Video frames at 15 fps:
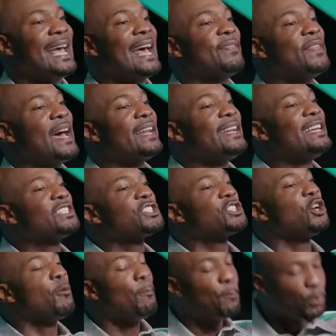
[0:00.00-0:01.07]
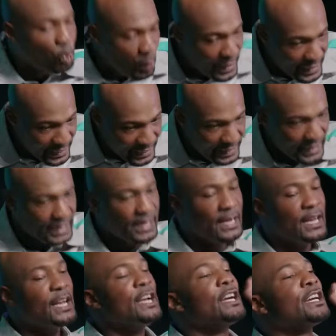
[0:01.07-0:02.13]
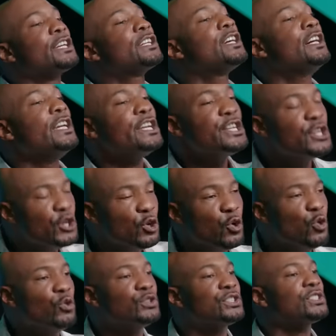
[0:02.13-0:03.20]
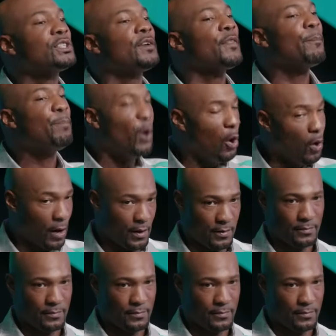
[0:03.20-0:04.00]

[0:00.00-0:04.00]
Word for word: and that is to bring good news to the poor.